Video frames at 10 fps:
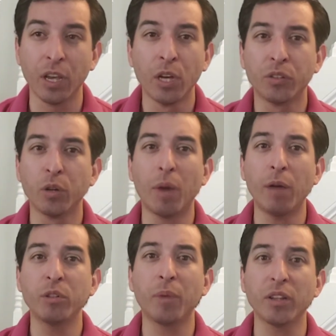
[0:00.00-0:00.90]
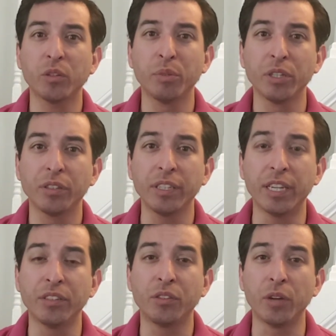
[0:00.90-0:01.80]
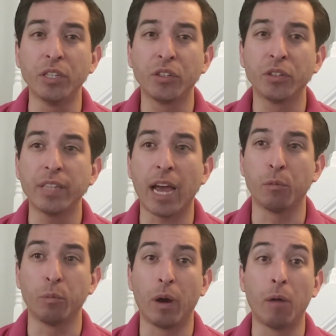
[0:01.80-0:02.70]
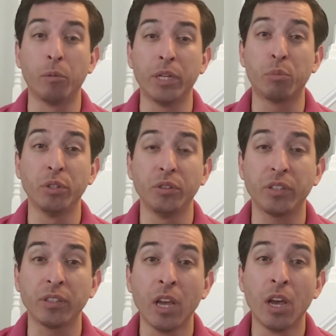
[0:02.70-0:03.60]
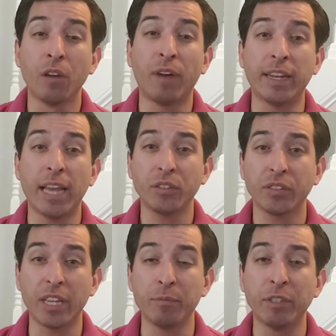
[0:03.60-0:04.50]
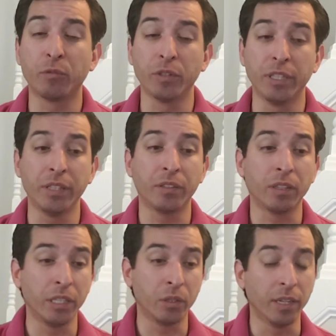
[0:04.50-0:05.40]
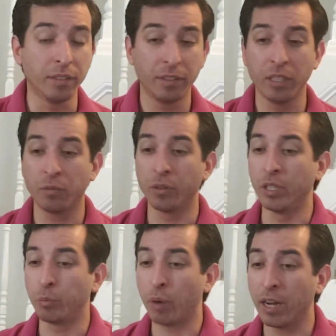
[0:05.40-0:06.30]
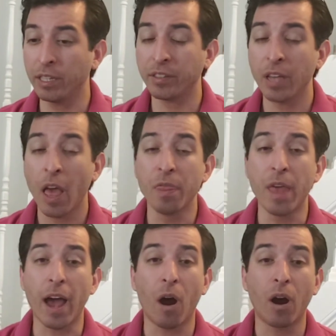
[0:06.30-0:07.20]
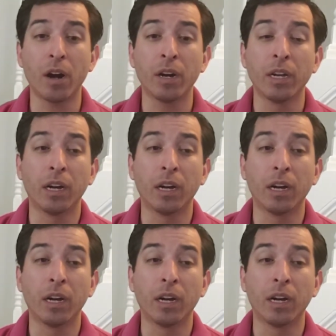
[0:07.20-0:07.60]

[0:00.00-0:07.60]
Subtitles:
So my responsibility is to ensure that we are producing financial statements for these legal entities, for these products, that are